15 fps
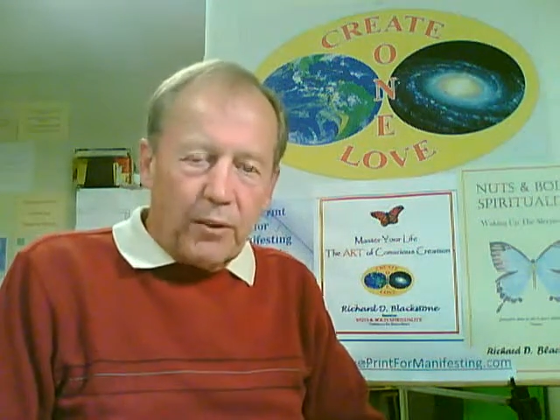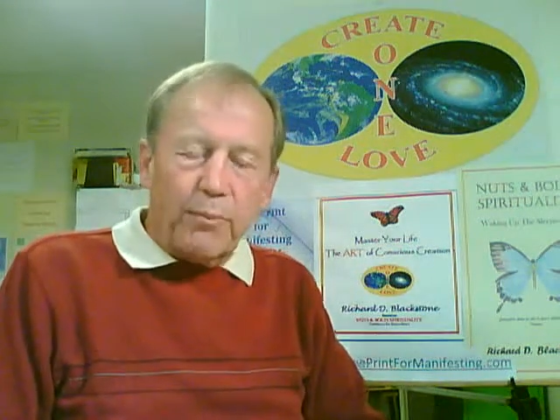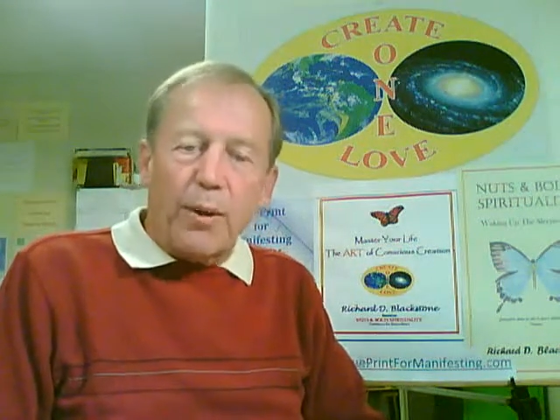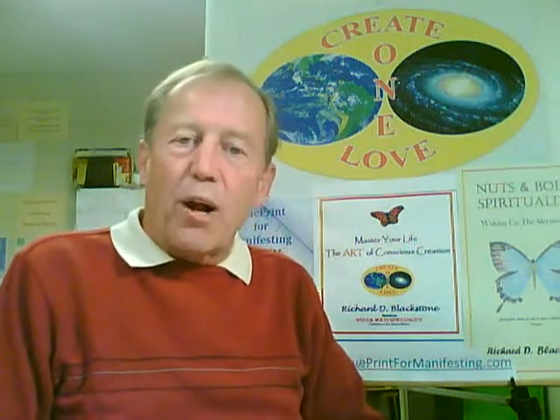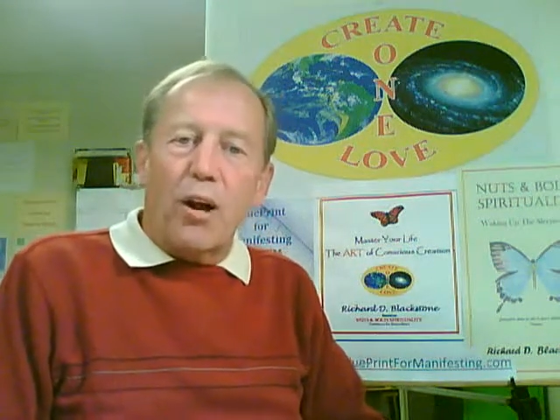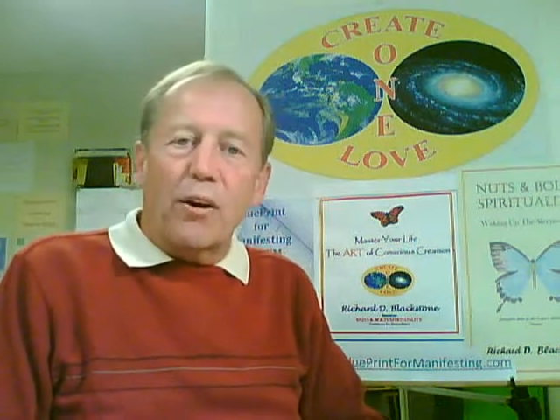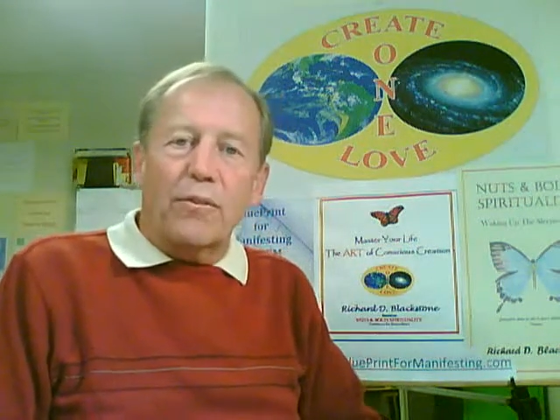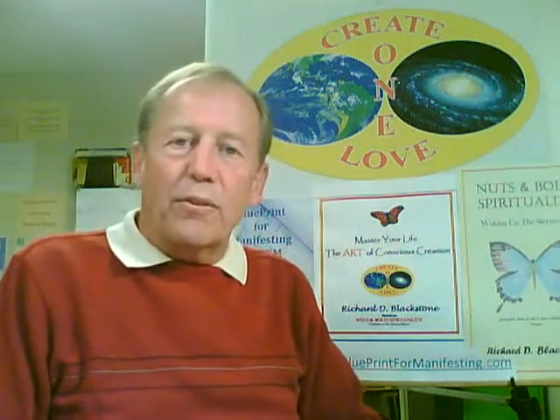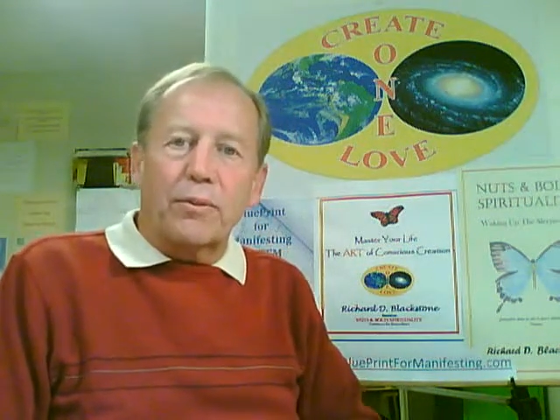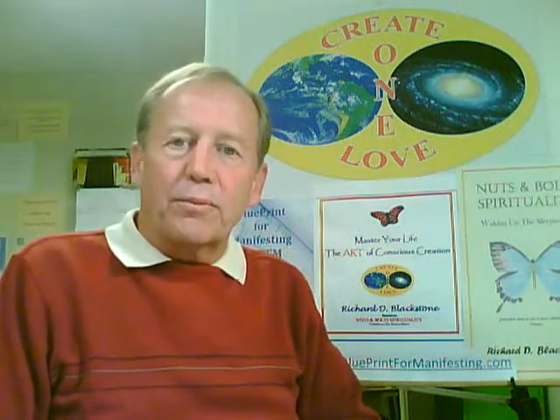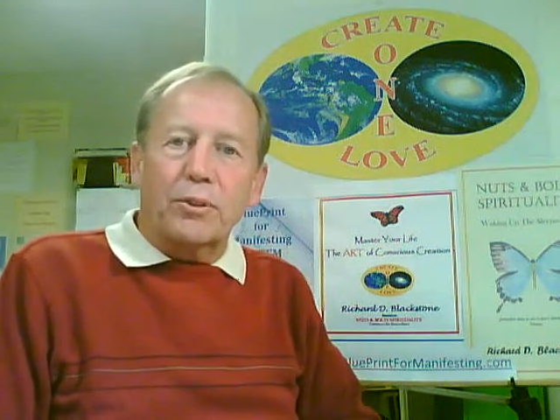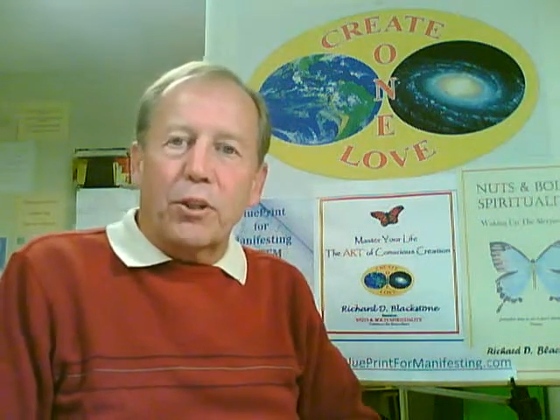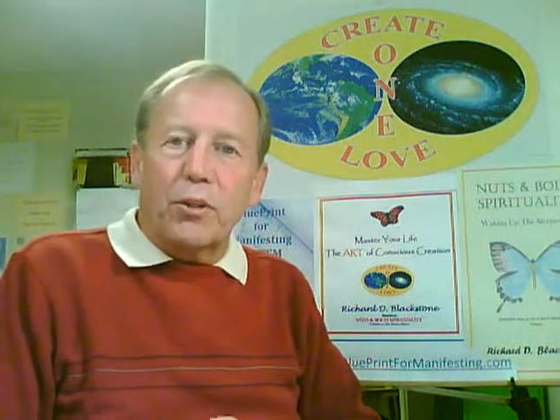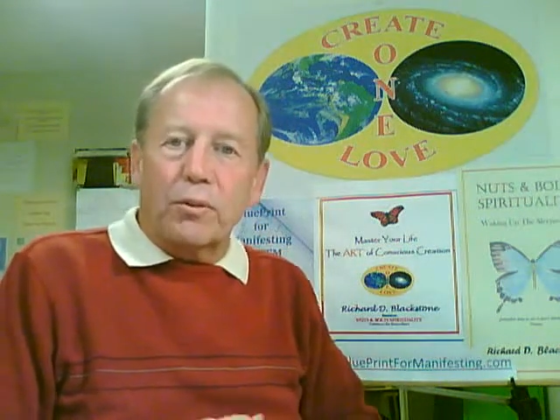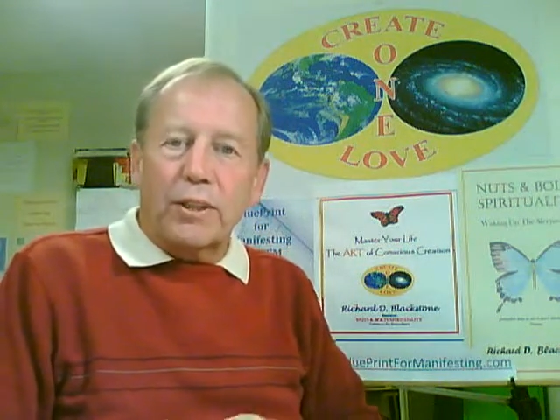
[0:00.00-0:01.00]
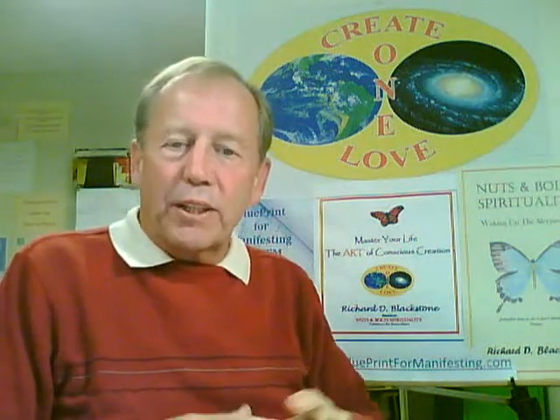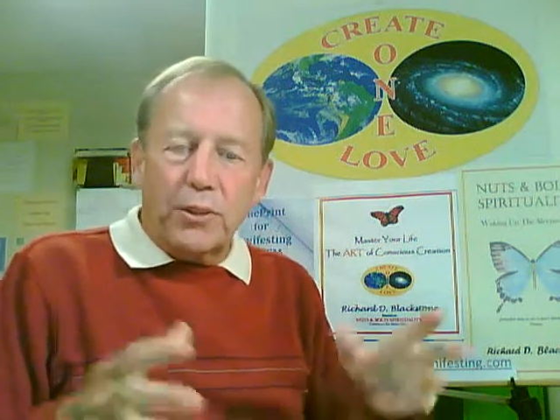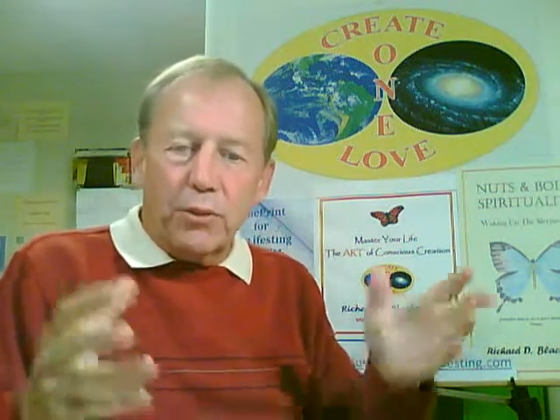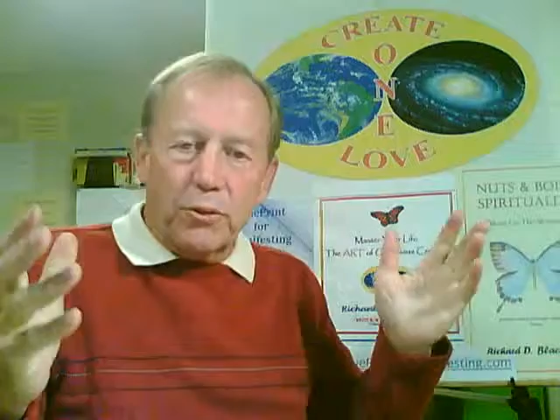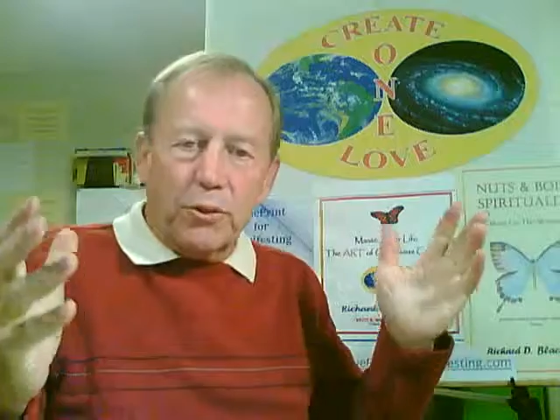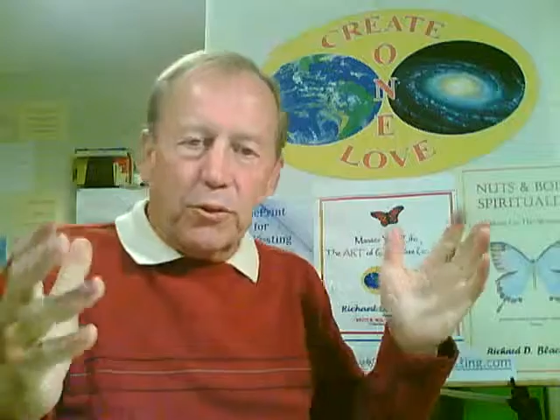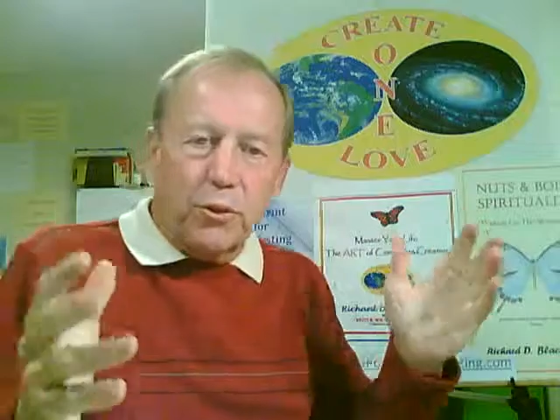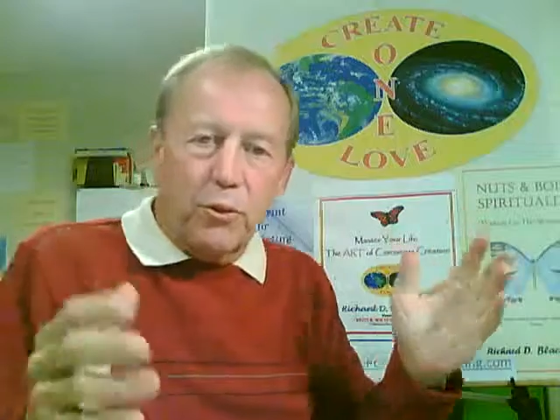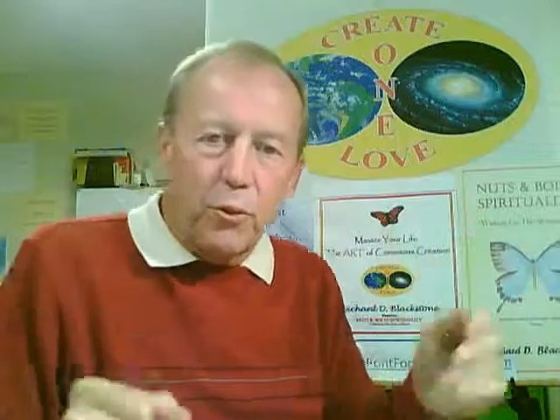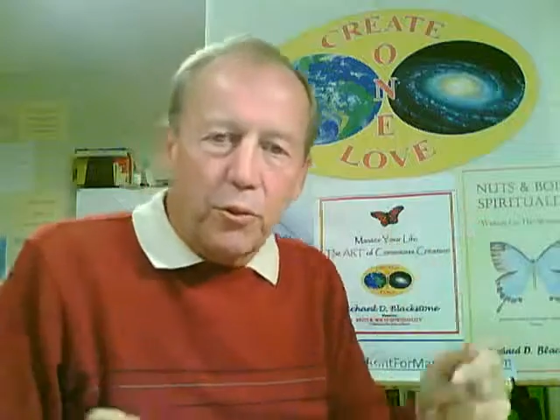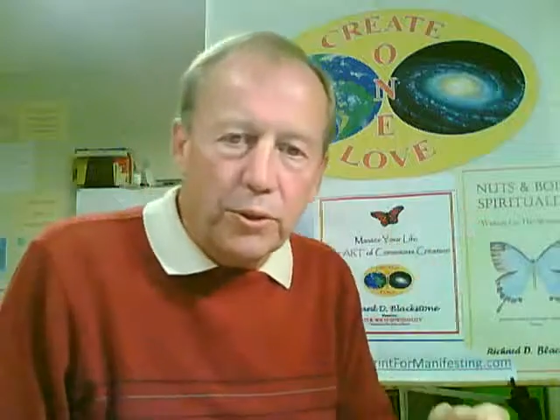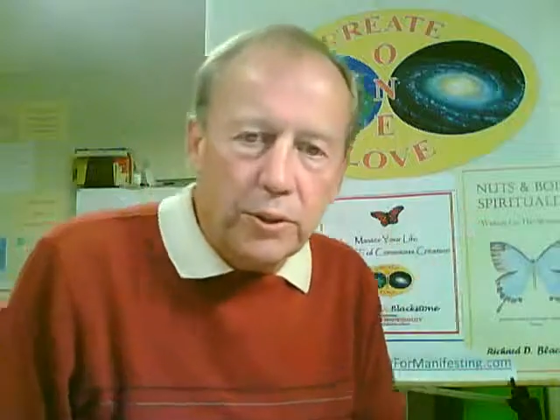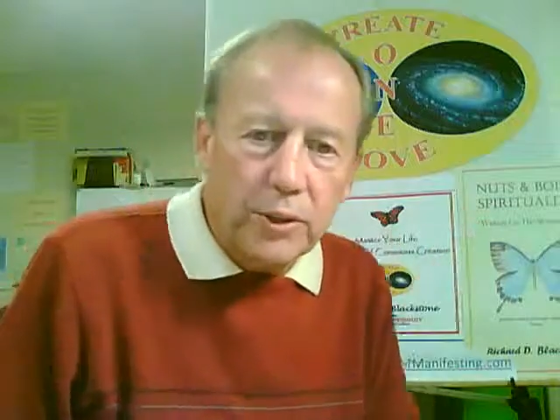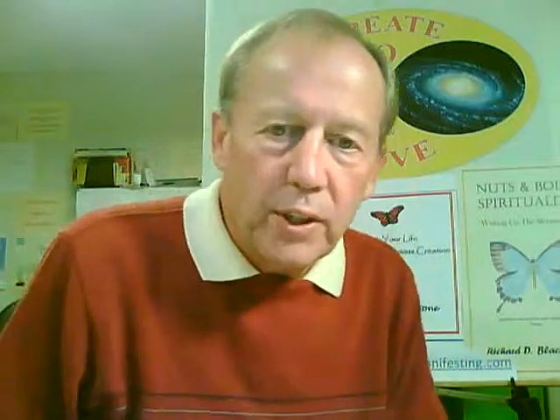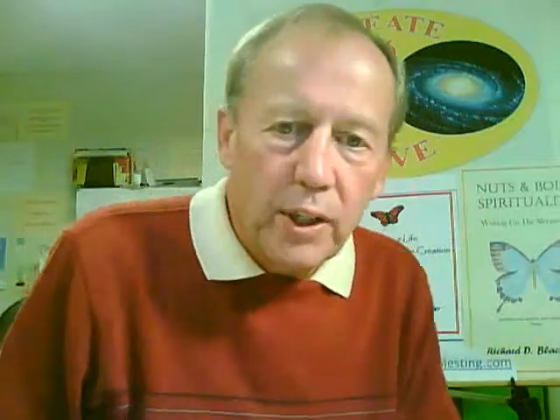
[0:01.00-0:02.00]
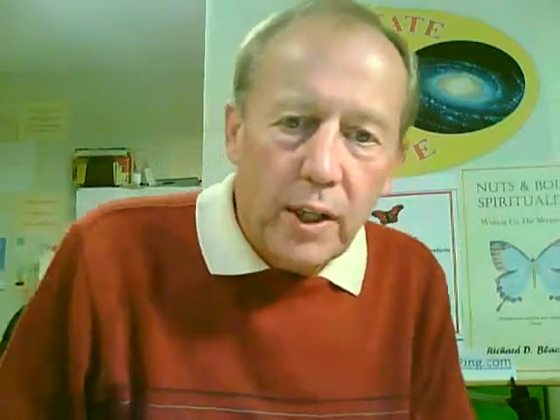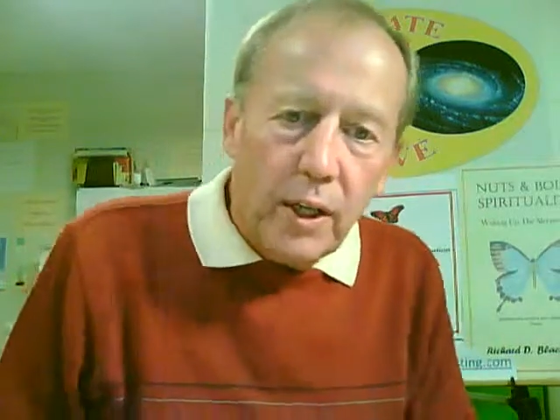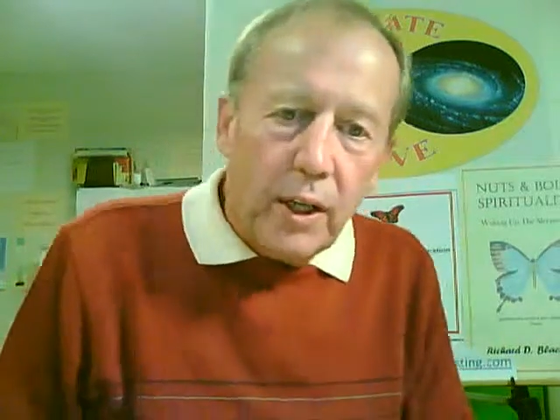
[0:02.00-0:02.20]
they're powerful. So get those tools.